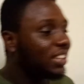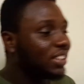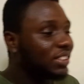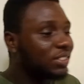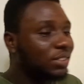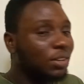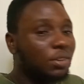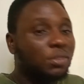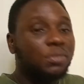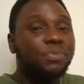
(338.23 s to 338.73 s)

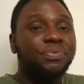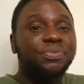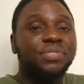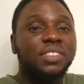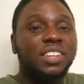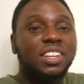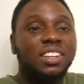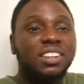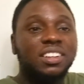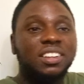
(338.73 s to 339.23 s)
So,
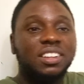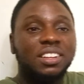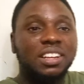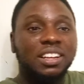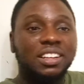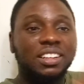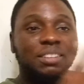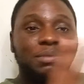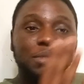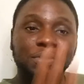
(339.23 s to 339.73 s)

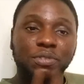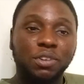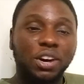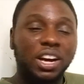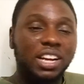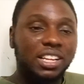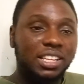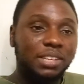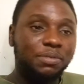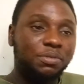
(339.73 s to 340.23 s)
before
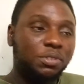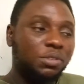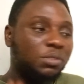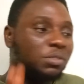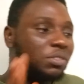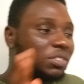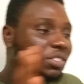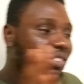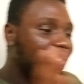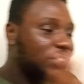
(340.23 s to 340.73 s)
I leave
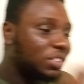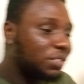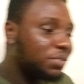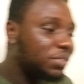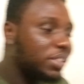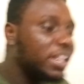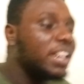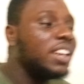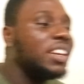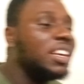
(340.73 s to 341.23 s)
you, don't
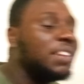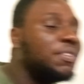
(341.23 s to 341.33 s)
forget,